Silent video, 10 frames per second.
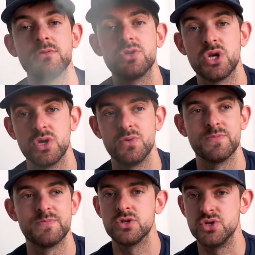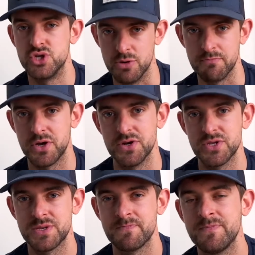2, jump
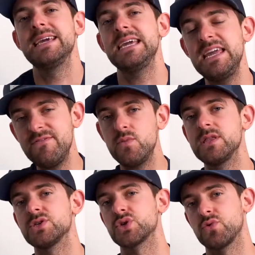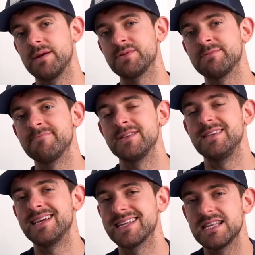cuts. Even with a script,
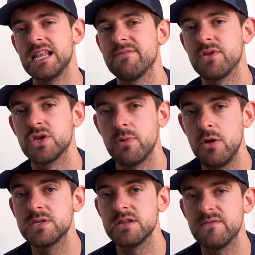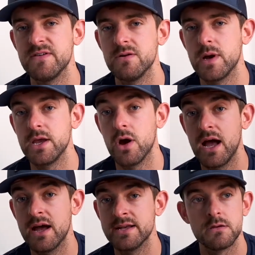you can still have those moments in a film where your
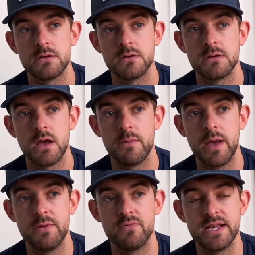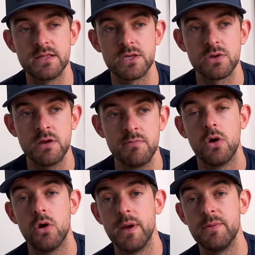eyes are maybe reading the script,
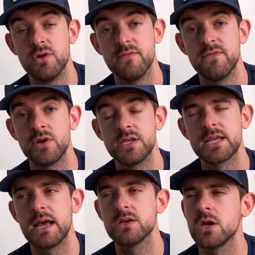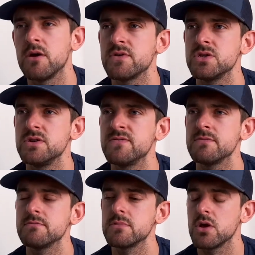or maybe your voice tails off because you've
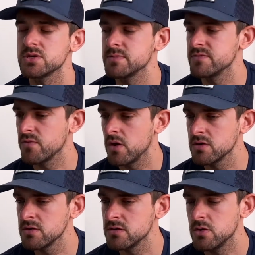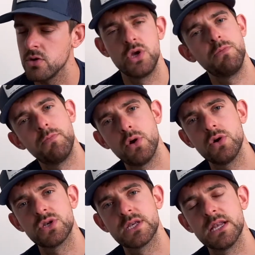got something wrong, or you
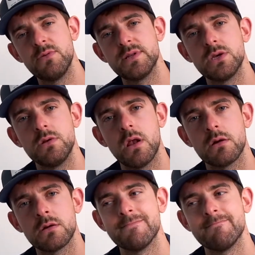pause just a little bit too long